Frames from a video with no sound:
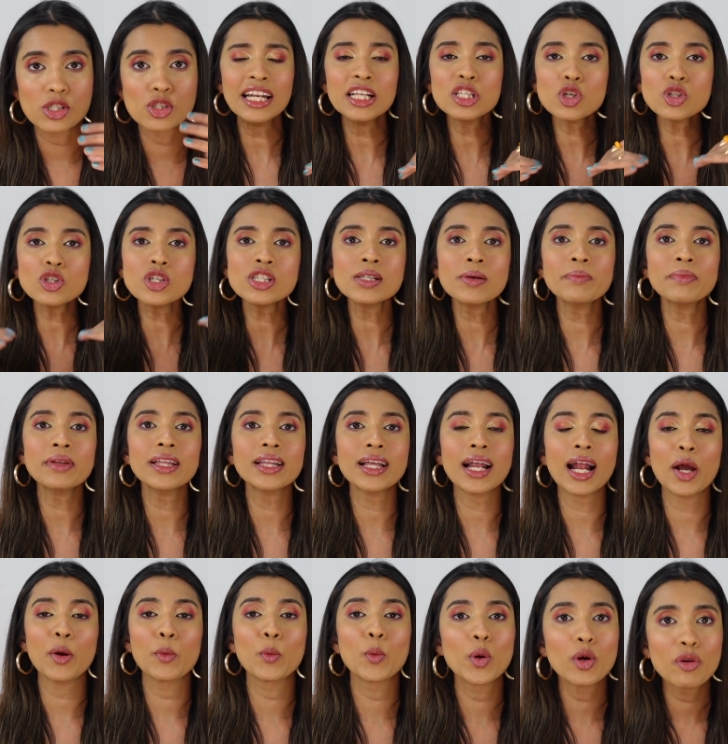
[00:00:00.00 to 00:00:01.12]
And it's also something that
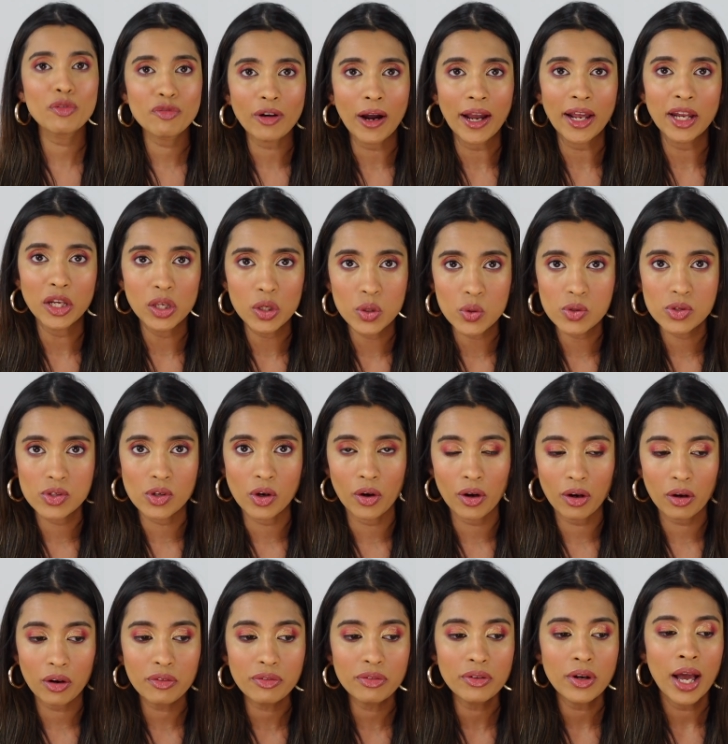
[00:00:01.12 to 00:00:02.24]
I would find use out
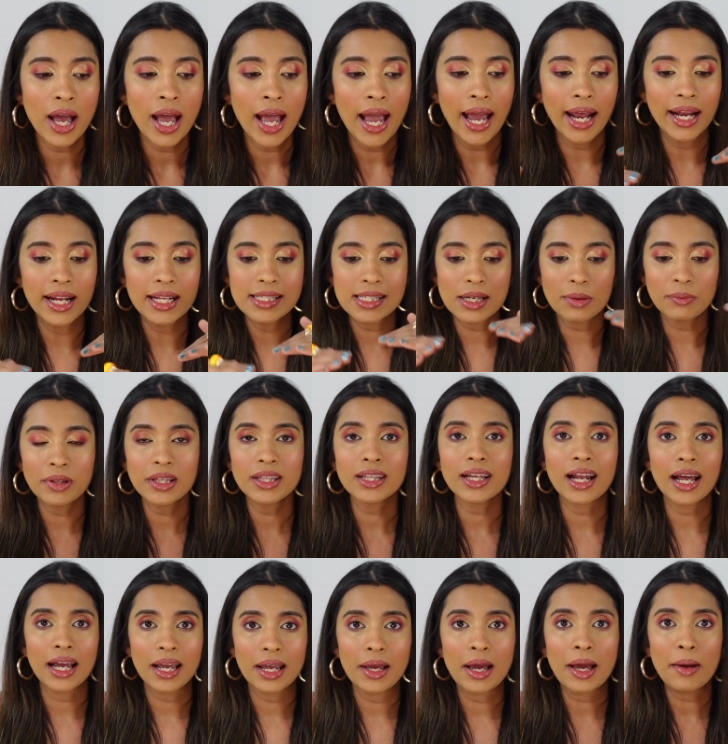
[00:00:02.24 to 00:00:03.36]
of, and it's something that
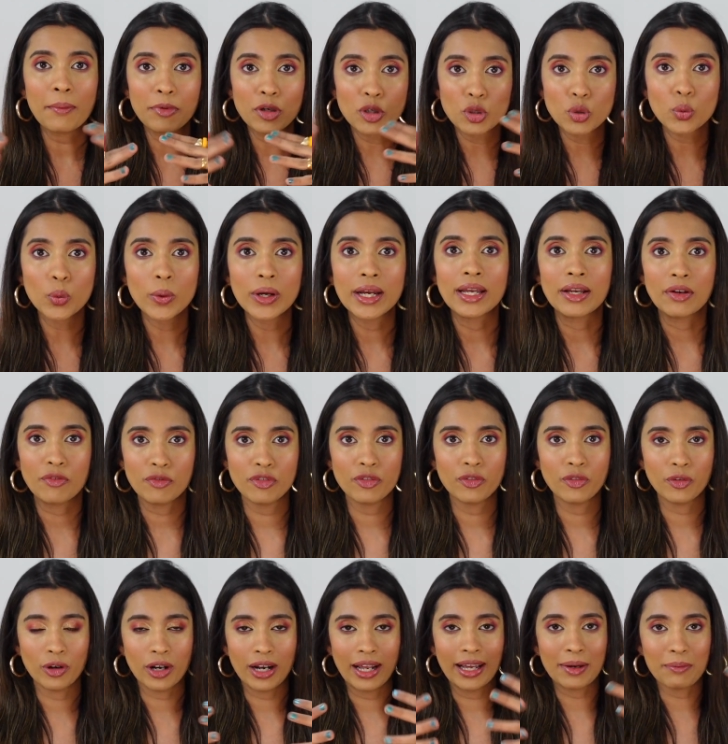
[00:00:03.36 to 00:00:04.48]
I am doing
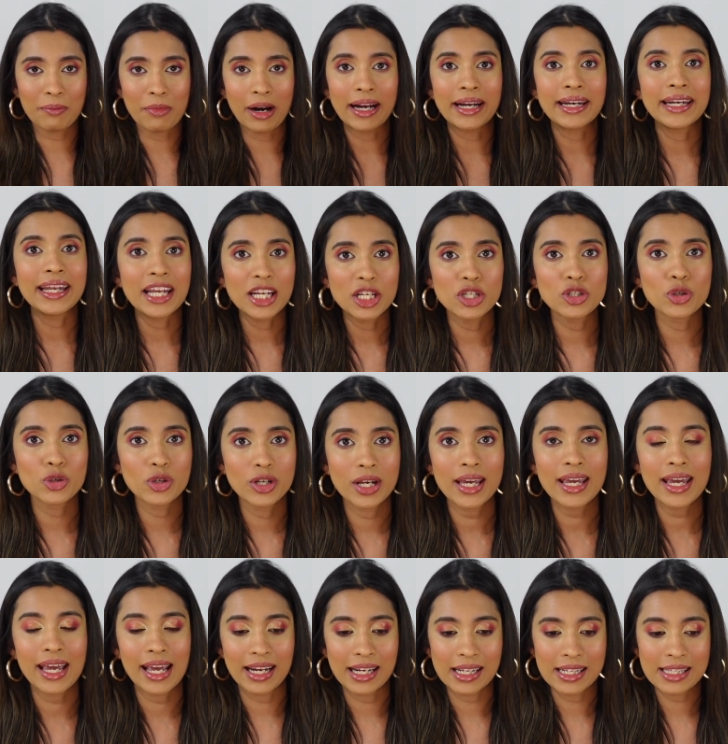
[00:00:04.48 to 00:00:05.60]
for like my day to
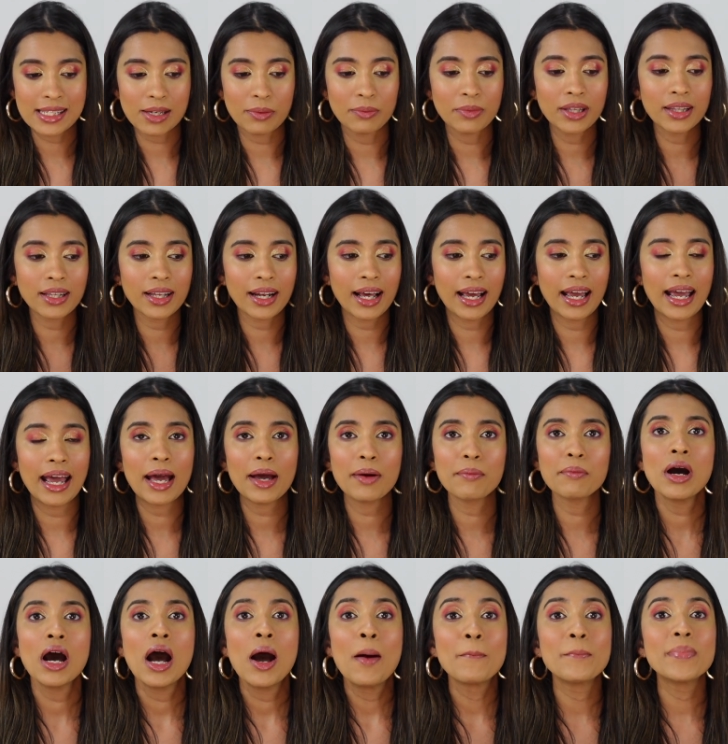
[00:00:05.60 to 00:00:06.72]
day, and it's something that I am
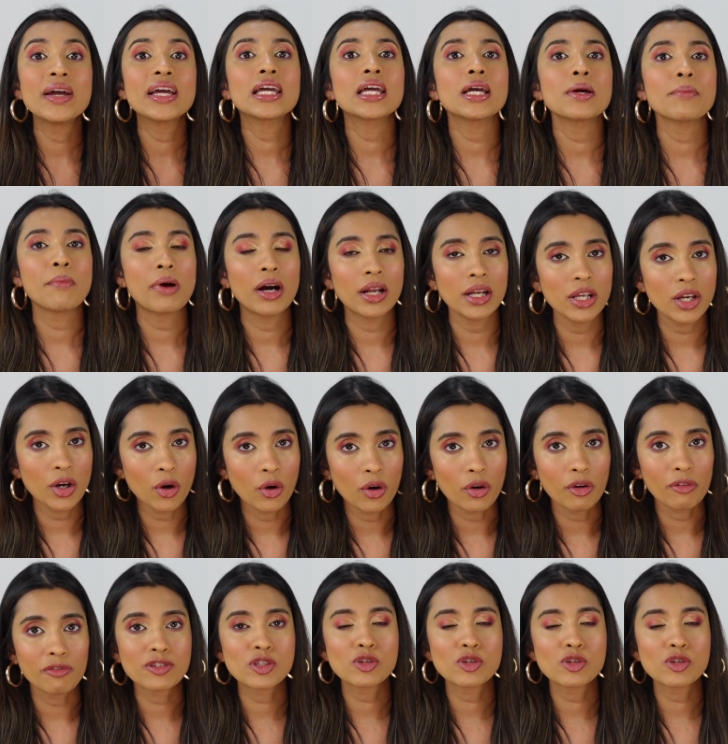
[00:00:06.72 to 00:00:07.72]
making money out of.